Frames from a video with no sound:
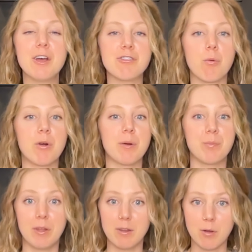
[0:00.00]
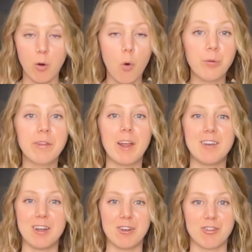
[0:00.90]
So we're holding that
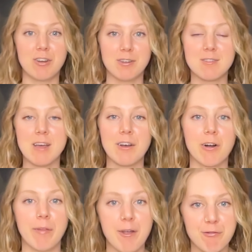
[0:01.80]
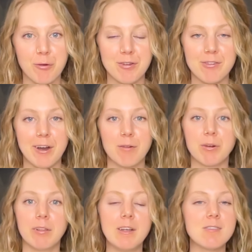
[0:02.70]
intention to send our life force there,
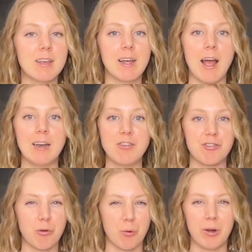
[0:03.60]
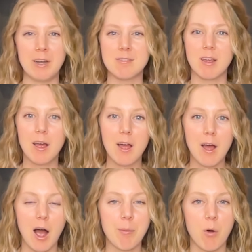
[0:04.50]
releasing any stories
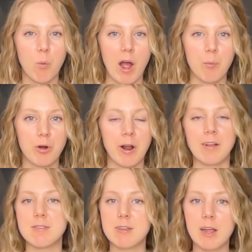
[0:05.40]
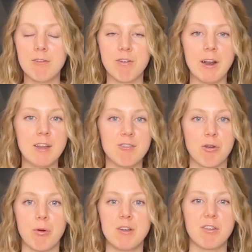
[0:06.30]
about why we're not safe, any
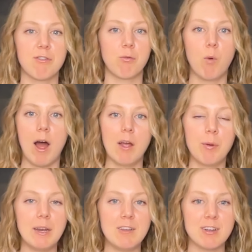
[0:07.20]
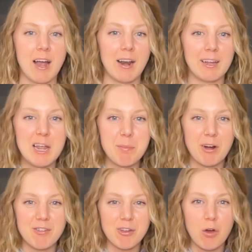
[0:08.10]
stories of why we need to kind of keep
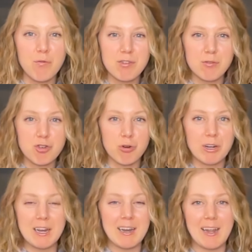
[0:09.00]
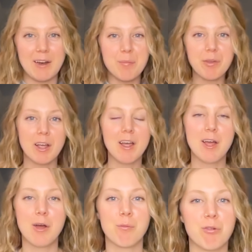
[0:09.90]
ourselves shrunken in.
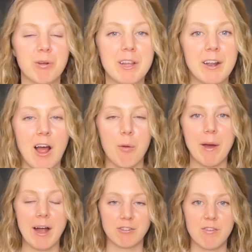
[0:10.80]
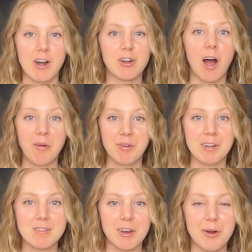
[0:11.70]
We're really going to help activate our
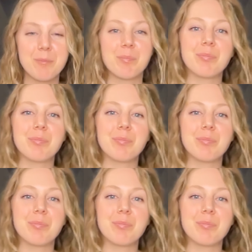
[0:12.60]
confidence here.